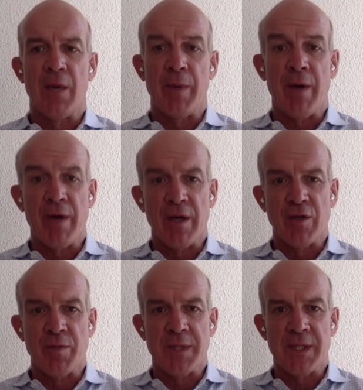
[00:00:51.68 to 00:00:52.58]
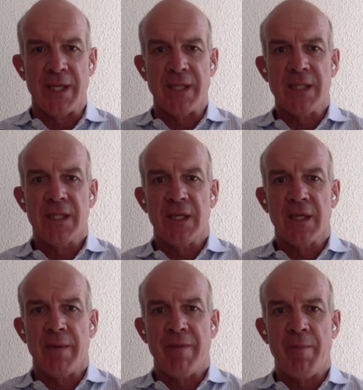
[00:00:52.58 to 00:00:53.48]
We own 100%.
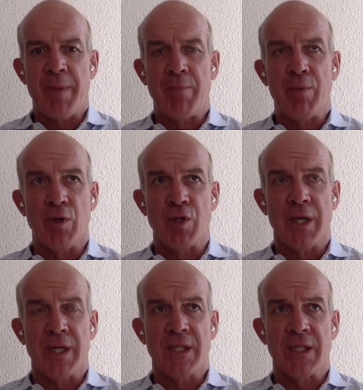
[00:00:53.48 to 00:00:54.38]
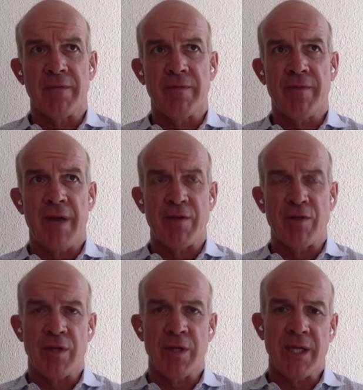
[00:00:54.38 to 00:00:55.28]
We have a big project of
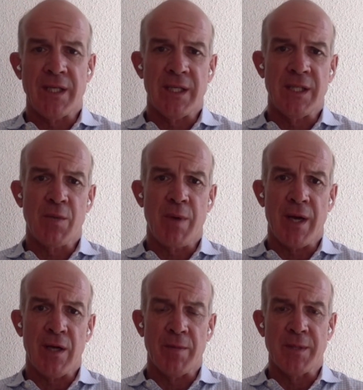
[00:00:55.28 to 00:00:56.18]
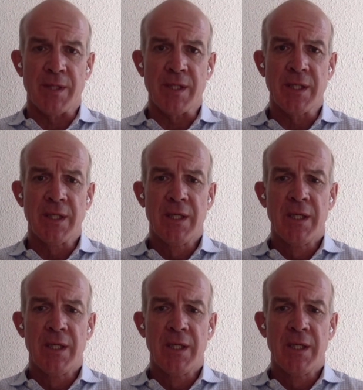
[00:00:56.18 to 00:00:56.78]
580 square kilometers.